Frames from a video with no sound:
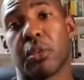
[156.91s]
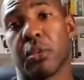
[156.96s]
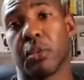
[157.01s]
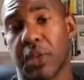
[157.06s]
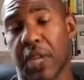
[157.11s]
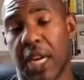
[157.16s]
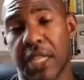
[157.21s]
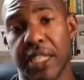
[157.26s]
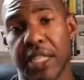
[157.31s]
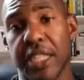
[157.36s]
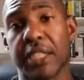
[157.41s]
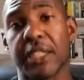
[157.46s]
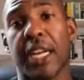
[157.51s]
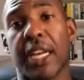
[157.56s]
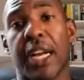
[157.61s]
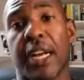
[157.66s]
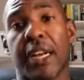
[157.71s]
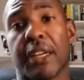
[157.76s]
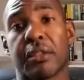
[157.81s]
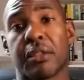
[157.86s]
When I need
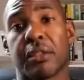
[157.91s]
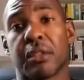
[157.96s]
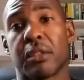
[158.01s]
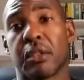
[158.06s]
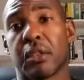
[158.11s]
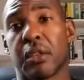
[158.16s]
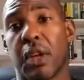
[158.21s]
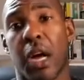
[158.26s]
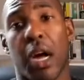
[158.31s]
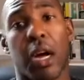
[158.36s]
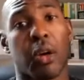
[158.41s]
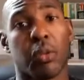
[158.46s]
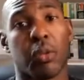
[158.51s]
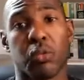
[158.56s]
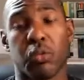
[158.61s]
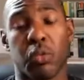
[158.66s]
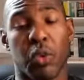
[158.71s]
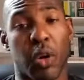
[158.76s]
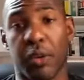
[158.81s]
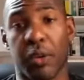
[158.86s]
that.
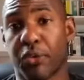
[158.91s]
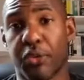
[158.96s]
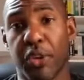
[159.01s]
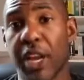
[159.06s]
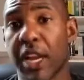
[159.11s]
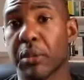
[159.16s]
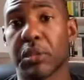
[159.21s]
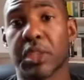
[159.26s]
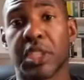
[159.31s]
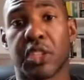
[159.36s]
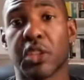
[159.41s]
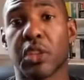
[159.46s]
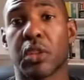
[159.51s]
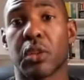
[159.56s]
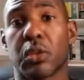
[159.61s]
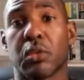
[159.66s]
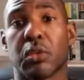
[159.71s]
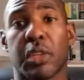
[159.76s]
And family too.